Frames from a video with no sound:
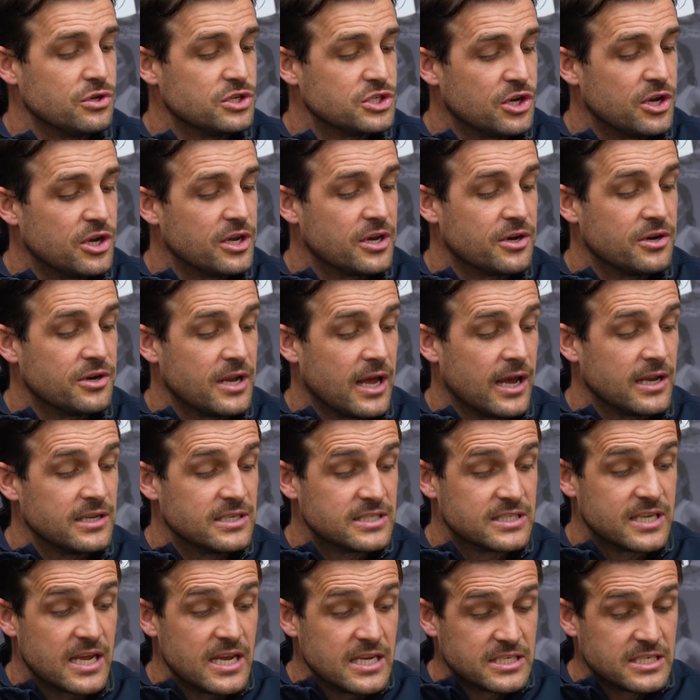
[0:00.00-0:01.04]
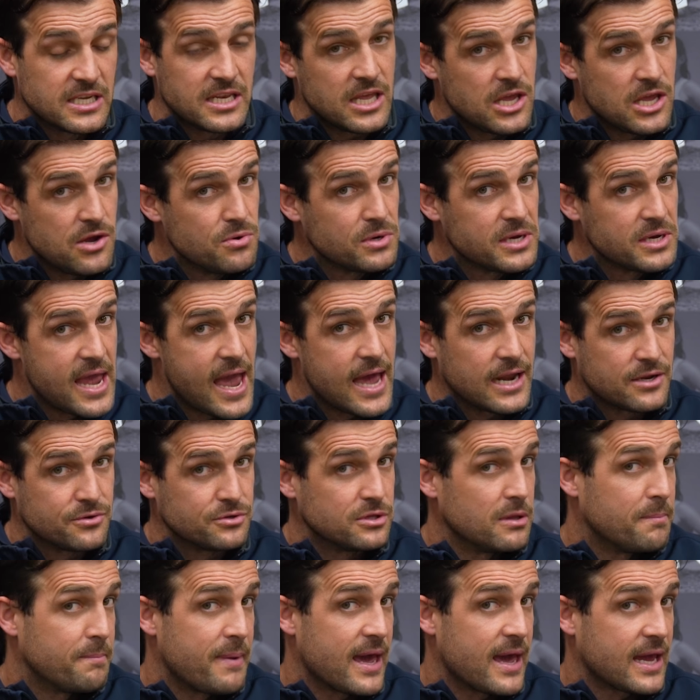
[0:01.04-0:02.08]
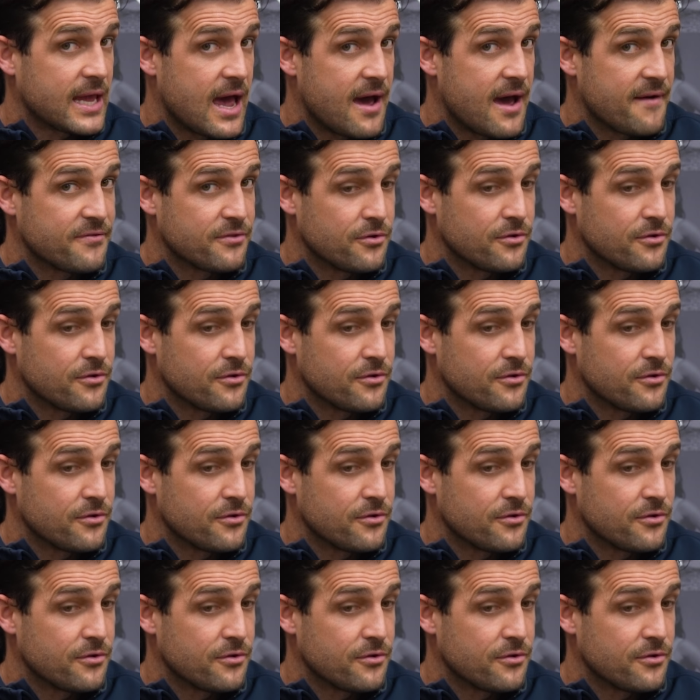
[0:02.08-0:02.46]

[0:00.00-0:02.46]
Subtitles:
So you've got a decent heel counter at the back half